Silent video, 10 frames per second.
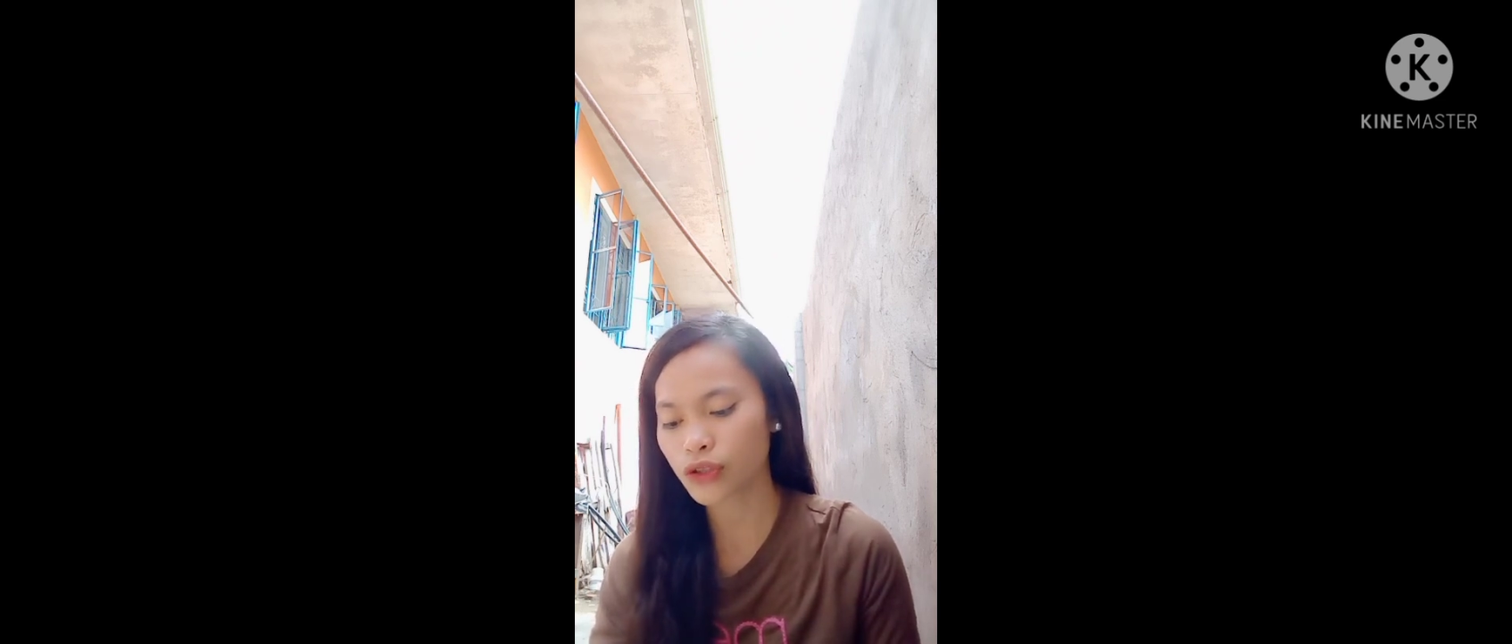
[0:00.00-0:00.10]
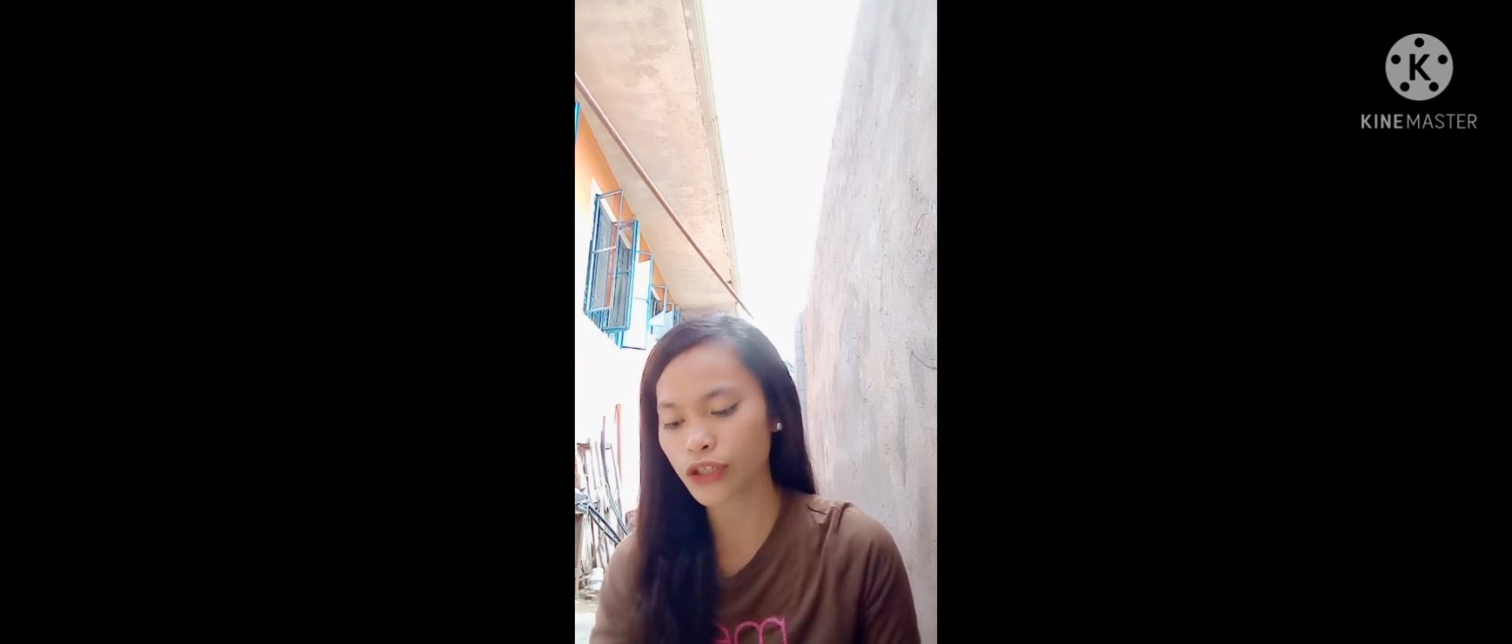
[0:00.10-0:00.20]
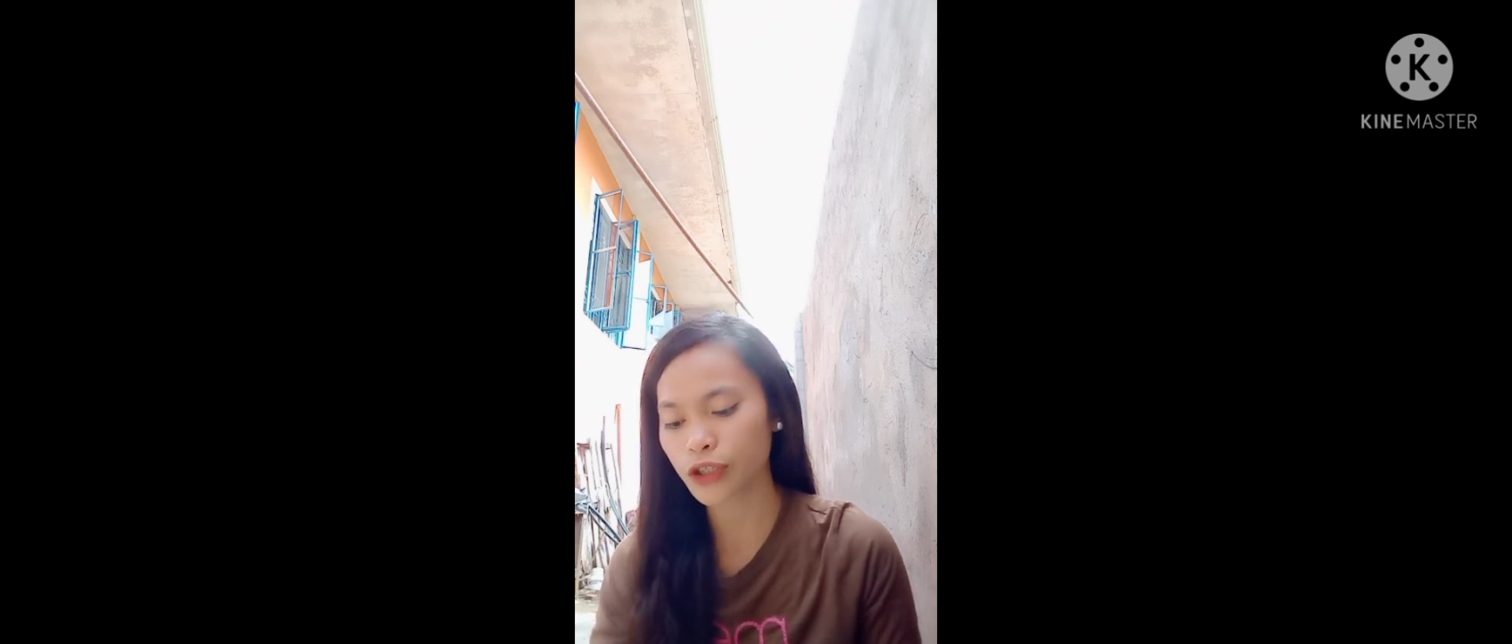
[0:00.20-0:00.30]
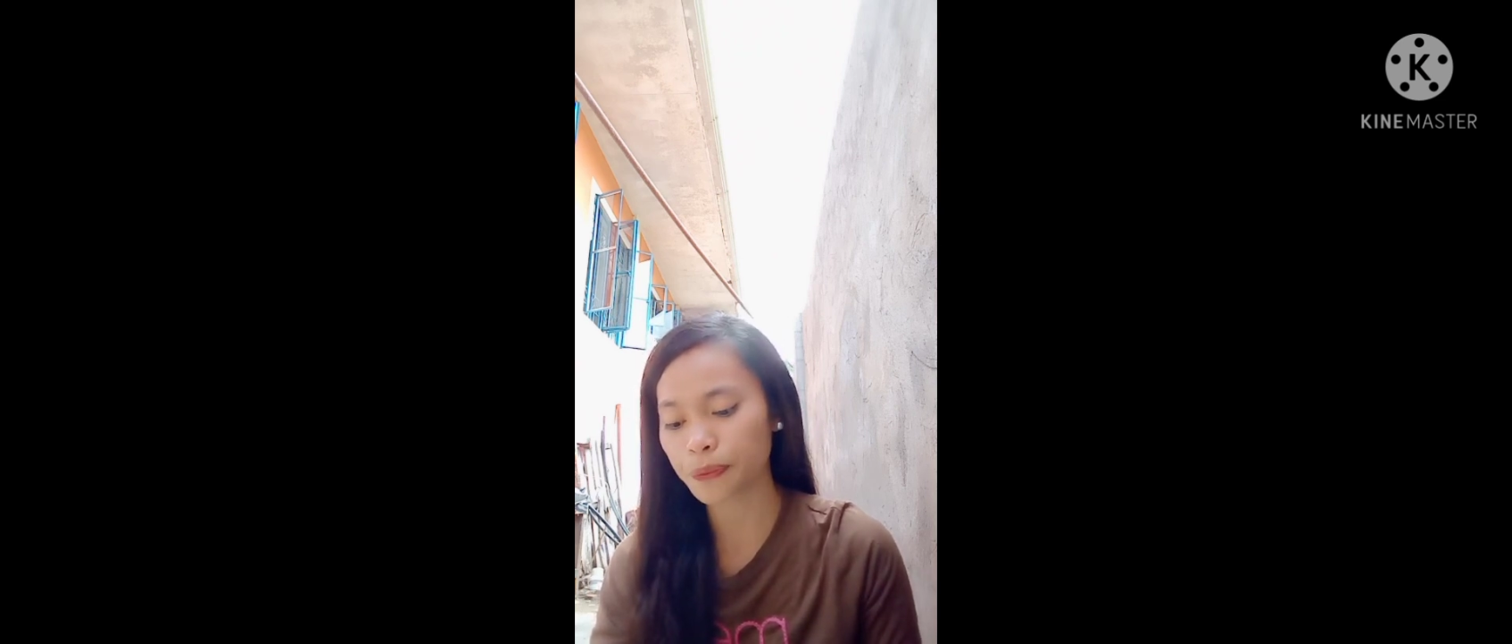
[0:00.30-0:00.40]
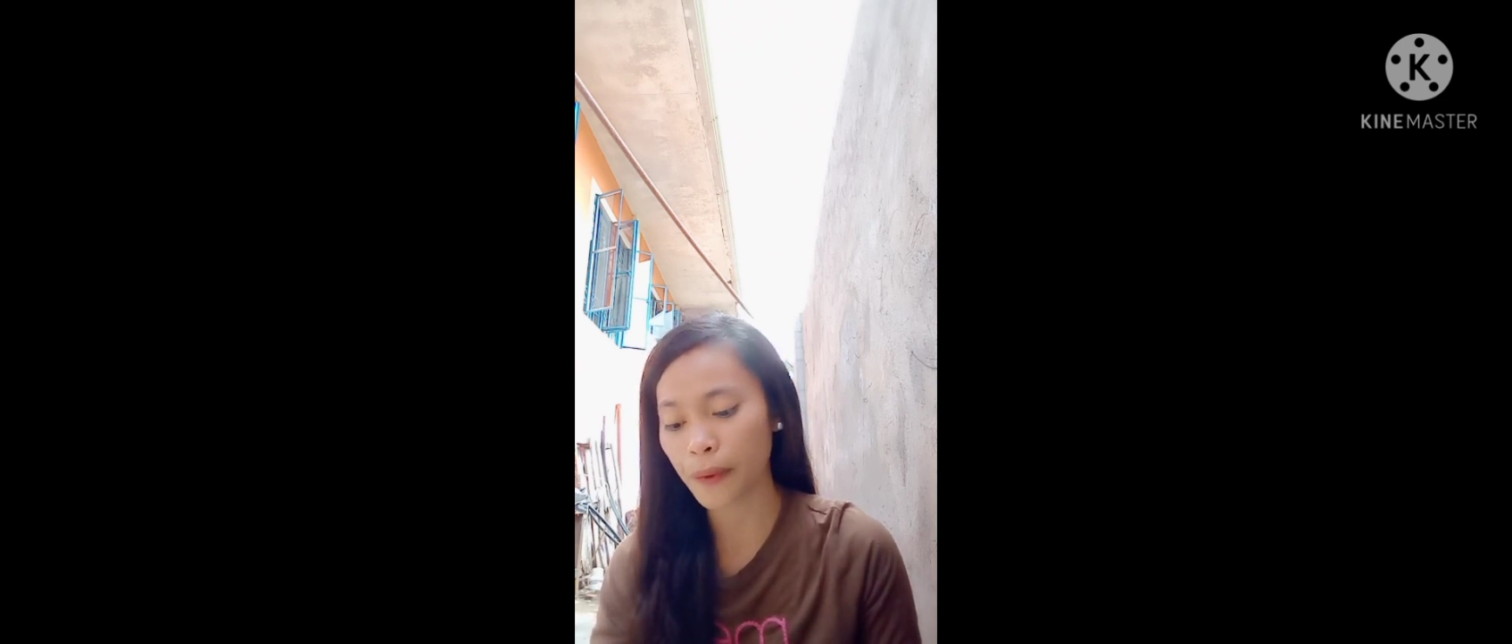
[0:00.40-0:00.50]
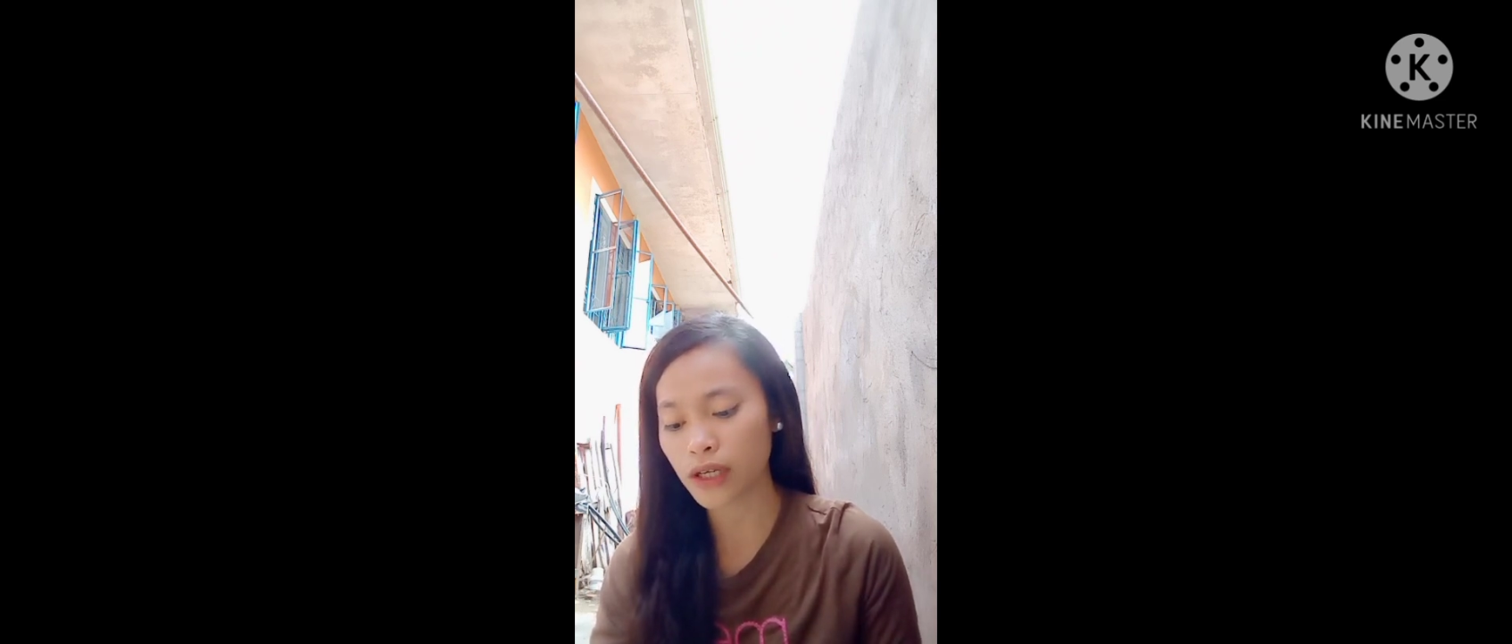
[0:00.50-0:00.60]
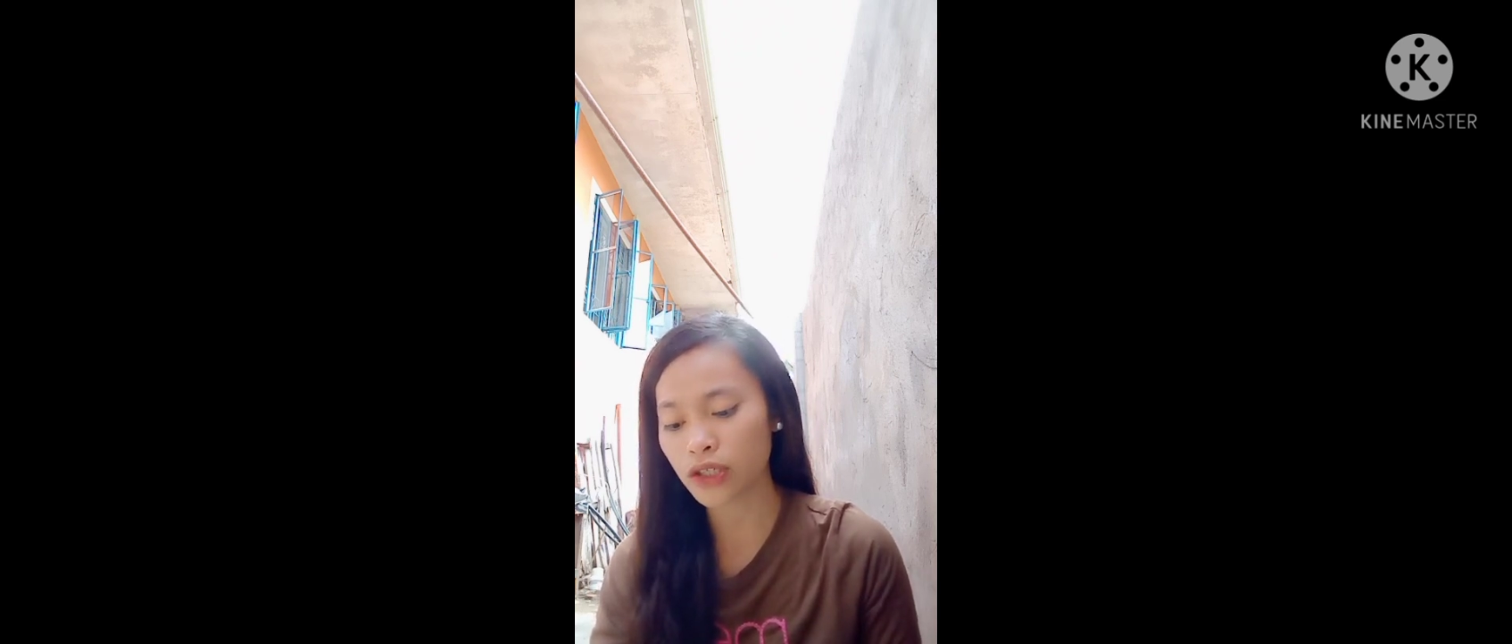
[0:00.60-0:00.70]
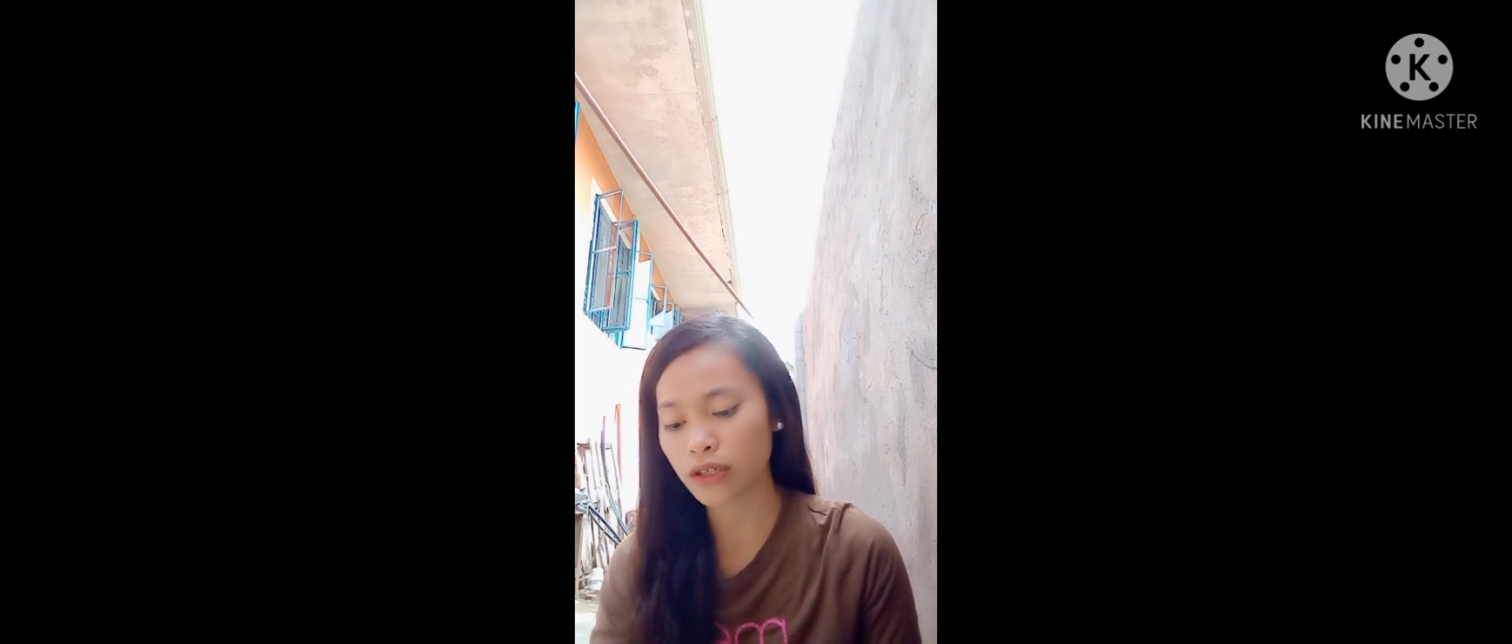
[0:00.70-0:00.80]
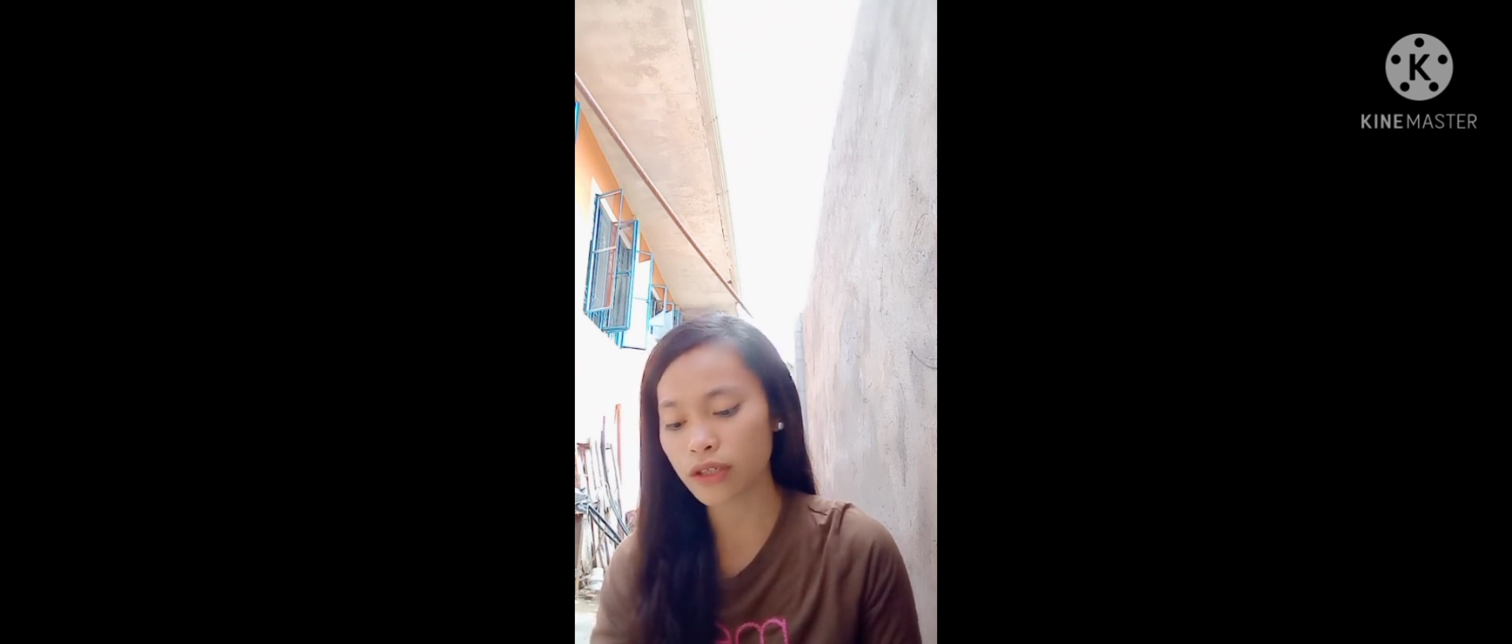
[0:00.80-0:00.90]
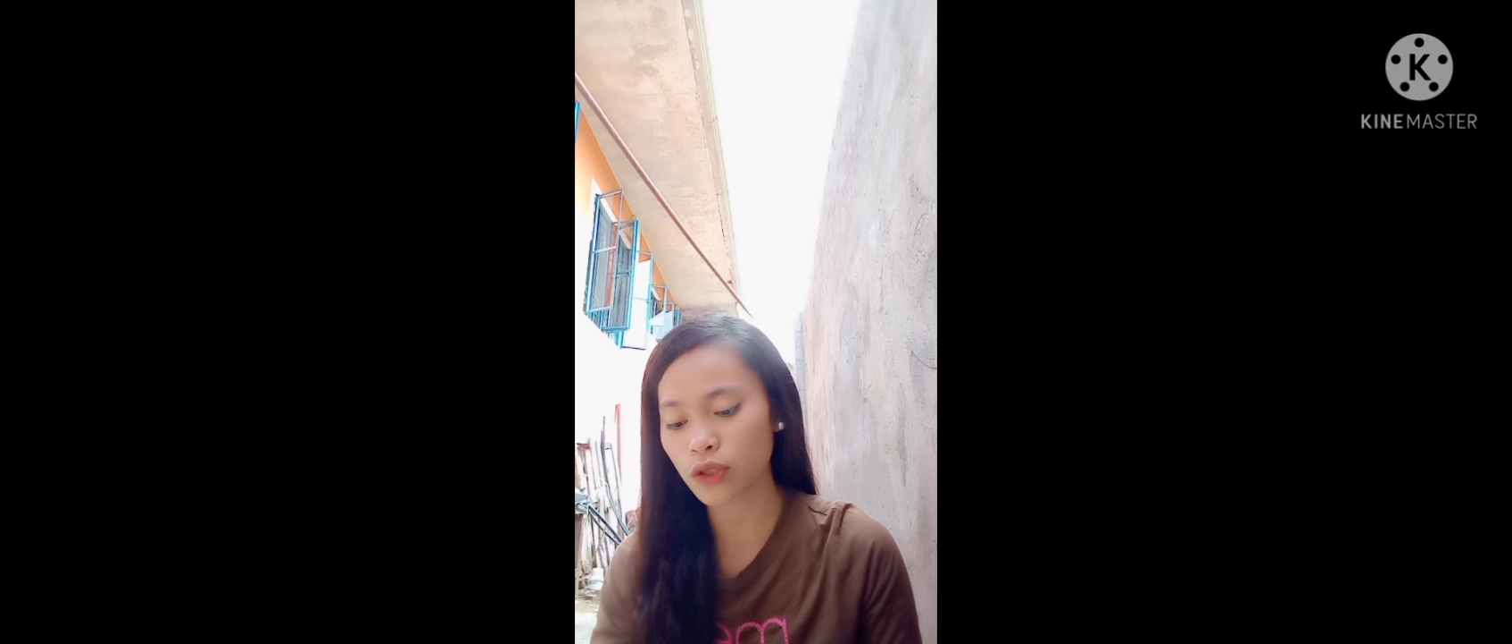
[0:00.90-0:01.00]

expressions